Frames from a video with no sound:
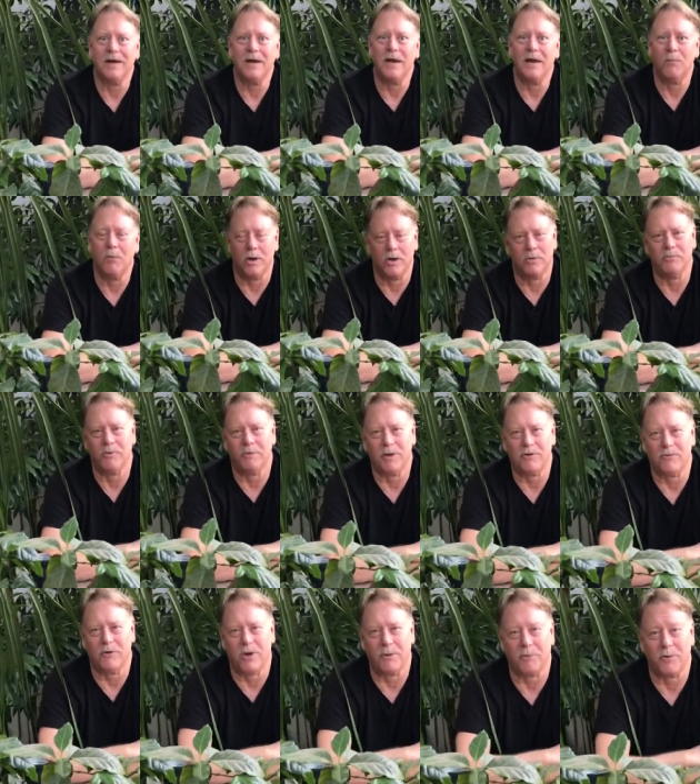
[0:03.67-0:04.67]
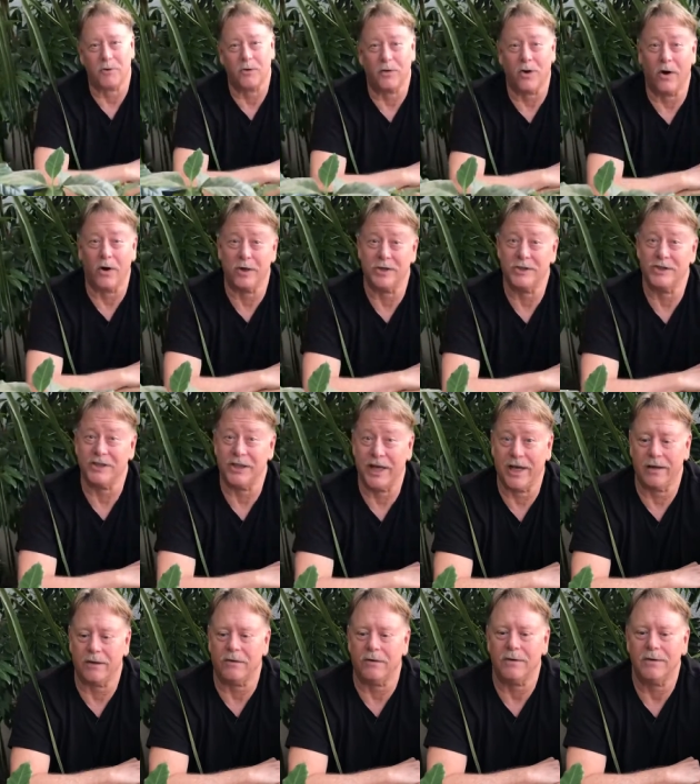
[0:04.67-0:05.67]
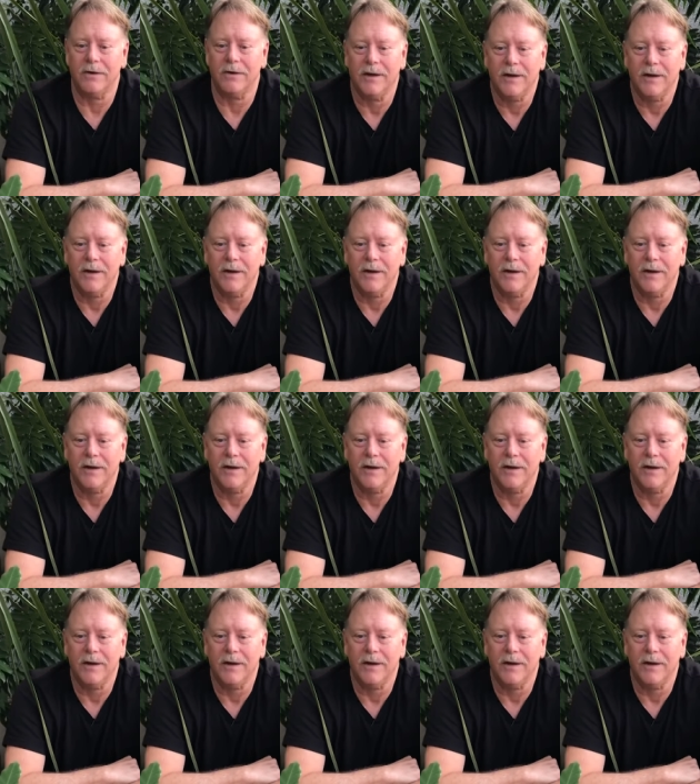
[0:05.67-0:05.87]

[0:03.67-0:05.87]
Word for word: and welcome to my Tropical Garden channel.